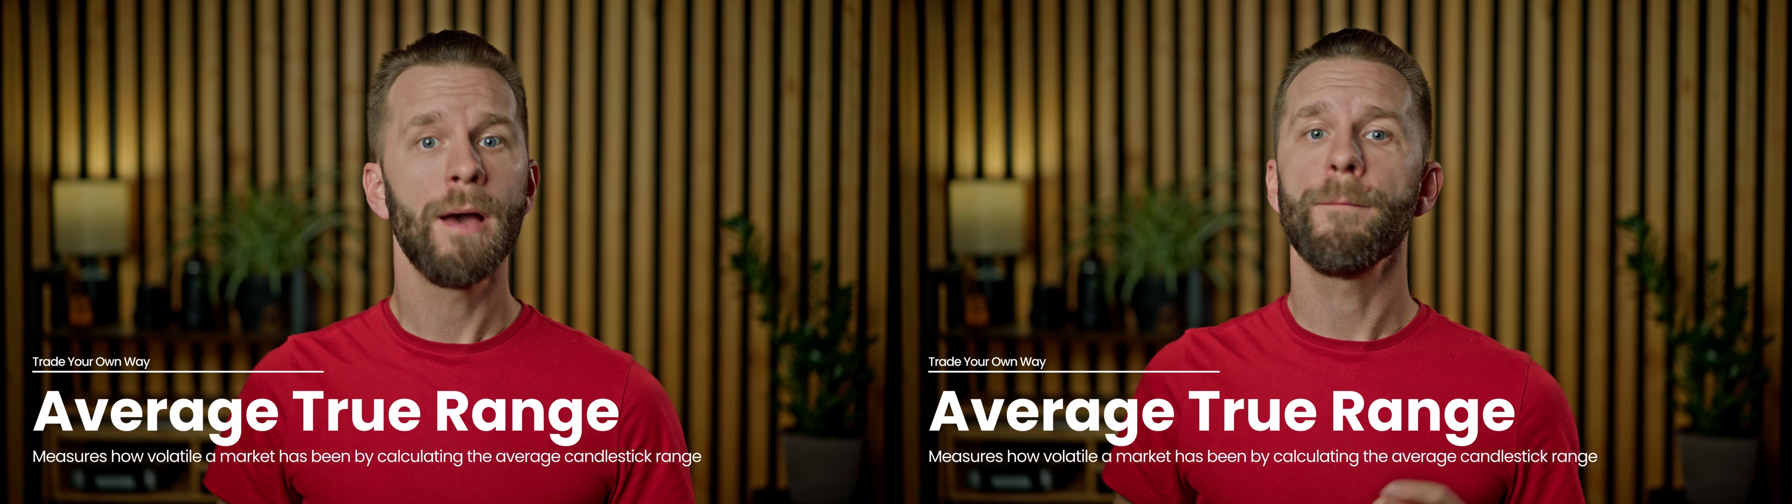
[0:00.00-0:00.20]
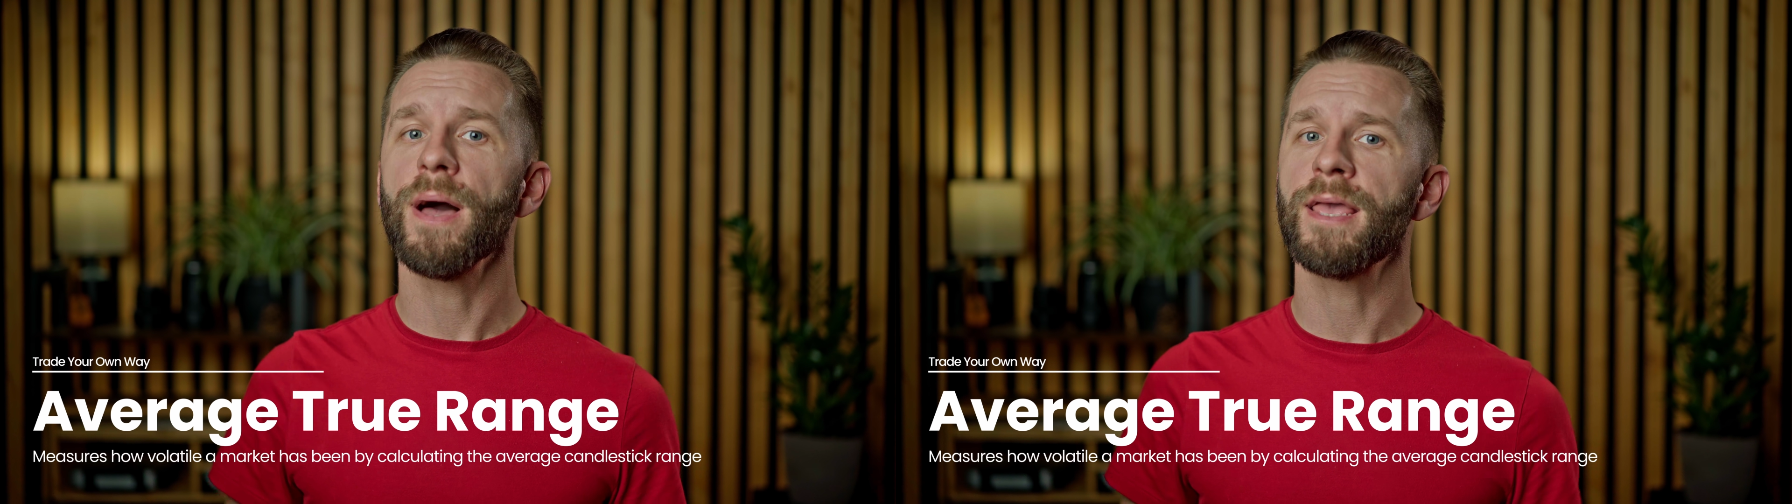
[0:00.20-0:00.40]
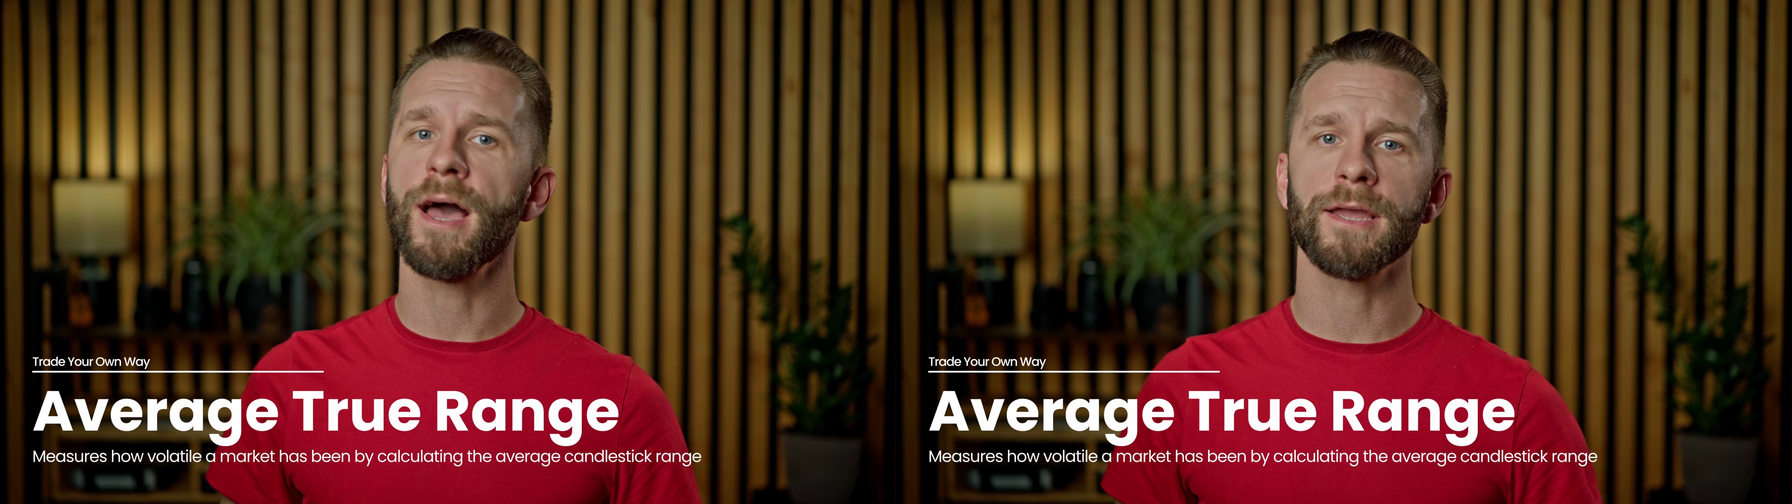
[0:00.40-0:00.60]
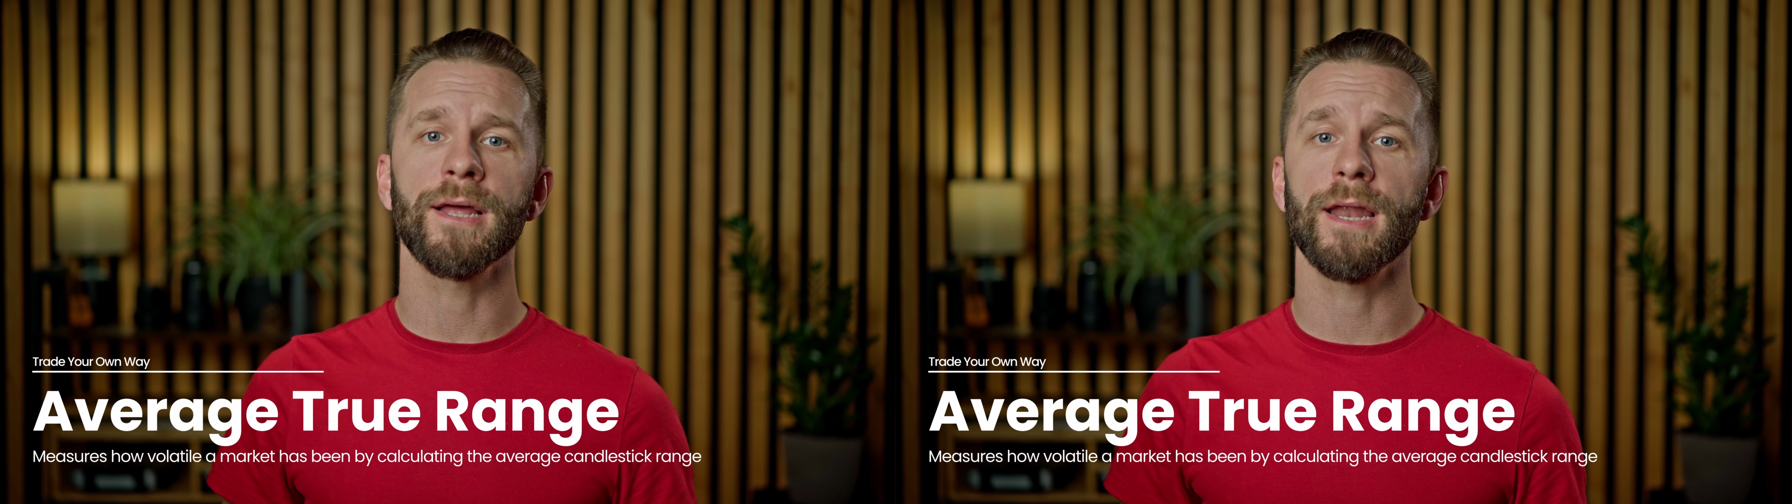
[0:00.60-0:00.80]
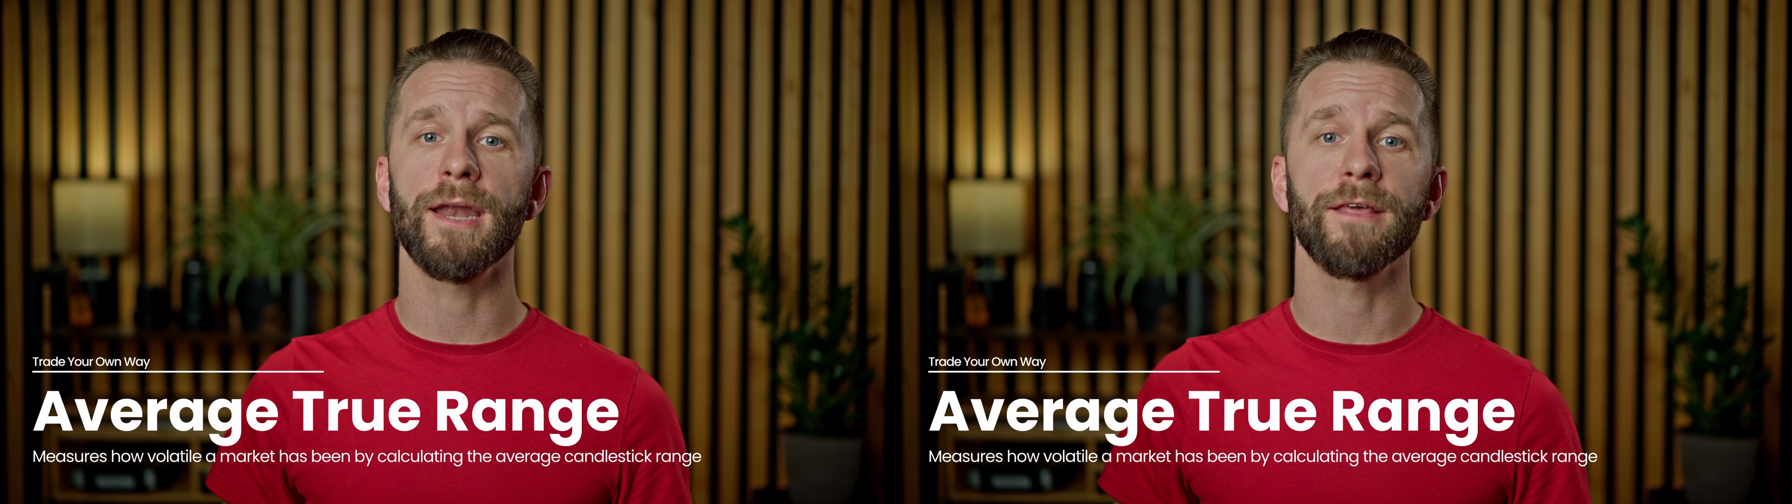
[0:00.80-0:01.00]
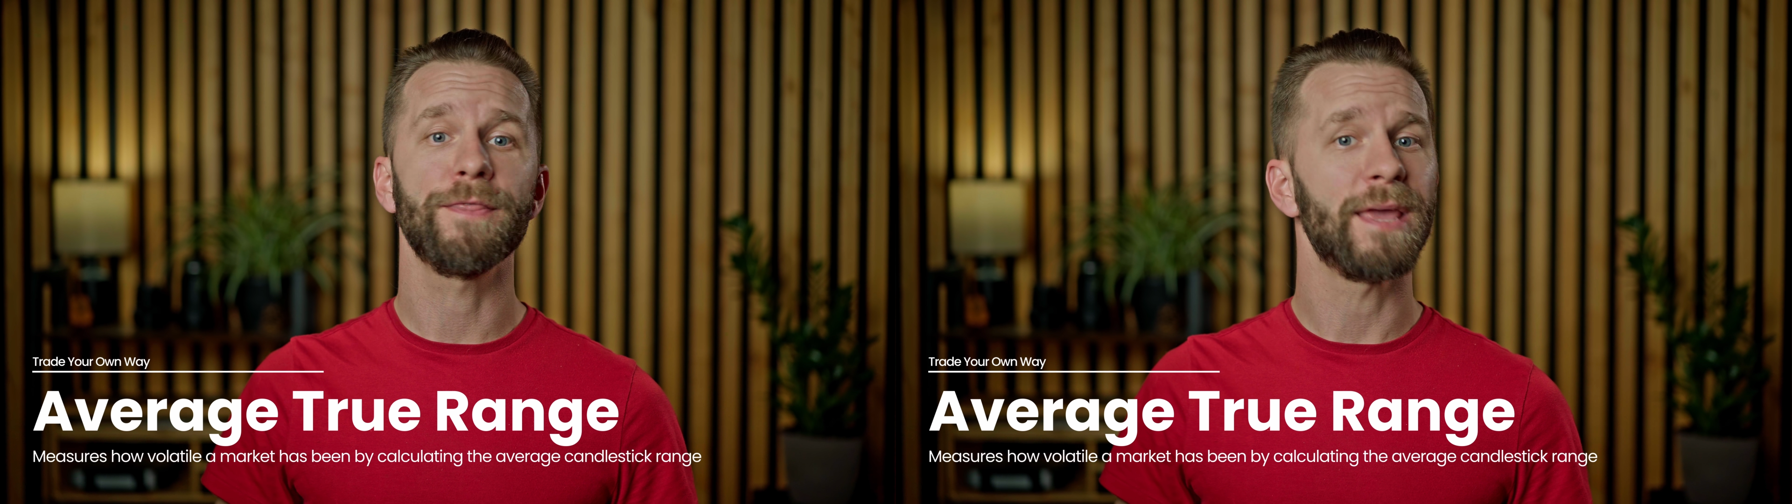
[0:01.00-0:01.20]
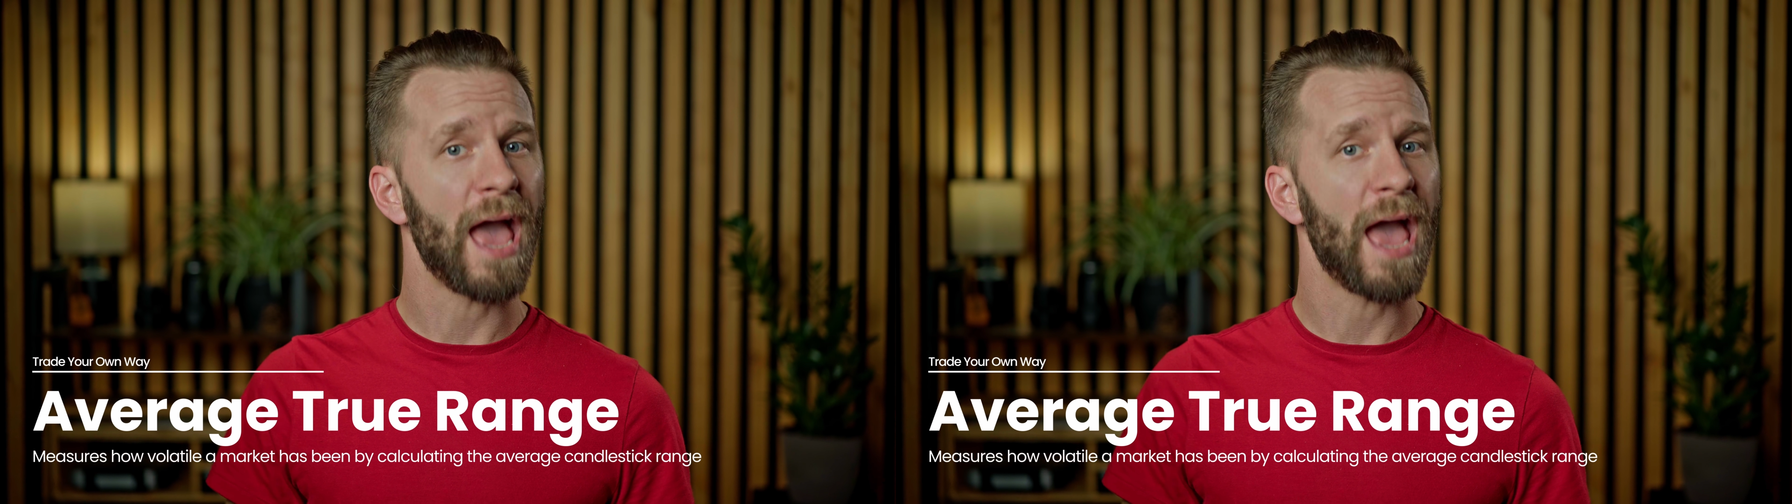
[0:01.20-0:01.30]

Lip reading: by calculating the